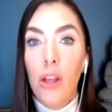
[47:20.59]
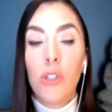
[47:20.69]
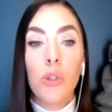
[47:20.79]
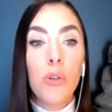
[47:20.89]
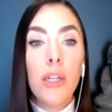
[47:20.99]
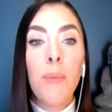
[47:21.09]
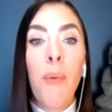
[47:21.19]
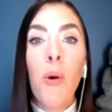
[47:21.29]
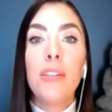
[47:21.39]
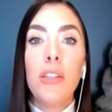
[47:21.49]
So it's really
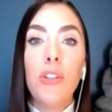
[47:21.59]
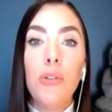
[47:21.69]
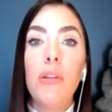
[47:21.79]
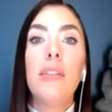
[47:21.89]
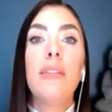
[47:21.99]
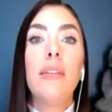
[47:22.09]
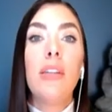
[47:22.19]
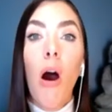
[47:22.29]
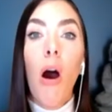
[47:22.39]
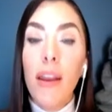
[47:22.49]
important to do this, to
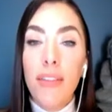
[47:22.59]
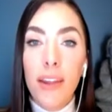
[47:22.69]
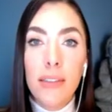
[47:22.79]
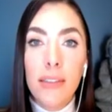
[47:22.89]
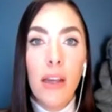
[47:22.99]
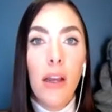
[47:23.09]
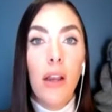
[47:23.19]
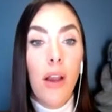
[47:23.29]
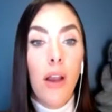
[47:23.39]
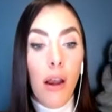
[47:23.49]
audit this,
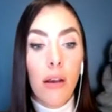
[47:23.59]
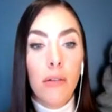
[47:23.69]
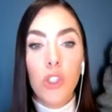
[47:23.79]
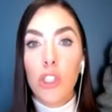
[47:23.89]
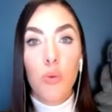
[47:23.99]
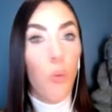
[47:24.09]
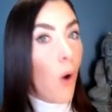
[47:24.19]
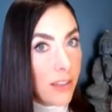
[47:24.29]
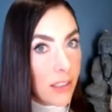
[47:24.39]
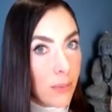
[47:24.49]
not just
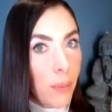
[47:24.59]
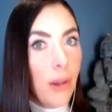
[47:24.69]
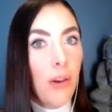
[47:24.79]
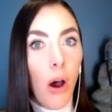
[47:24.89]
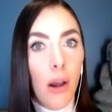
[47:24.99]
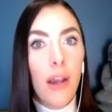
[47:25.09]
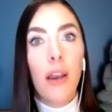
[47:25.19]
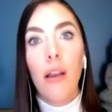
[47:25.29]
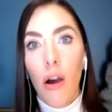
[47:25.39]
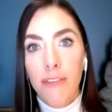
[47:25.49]
once, but audit it
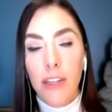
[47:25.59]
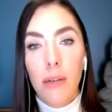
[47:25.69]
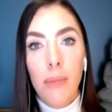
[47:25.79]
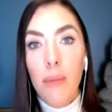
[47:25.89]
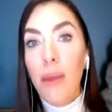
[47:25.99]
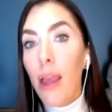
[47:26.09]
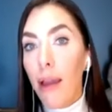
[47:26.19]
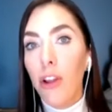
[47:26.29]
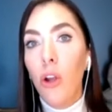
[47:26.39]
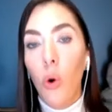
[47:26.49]
often. Maybe
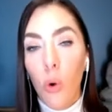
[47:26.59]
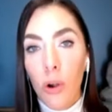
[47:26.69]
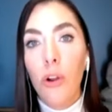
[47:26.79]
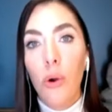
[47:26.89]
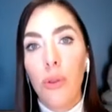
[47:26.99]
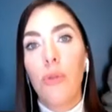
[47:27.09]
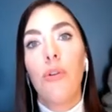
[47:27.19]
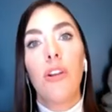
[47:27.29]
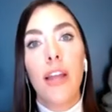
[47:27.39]
every quarter, go through your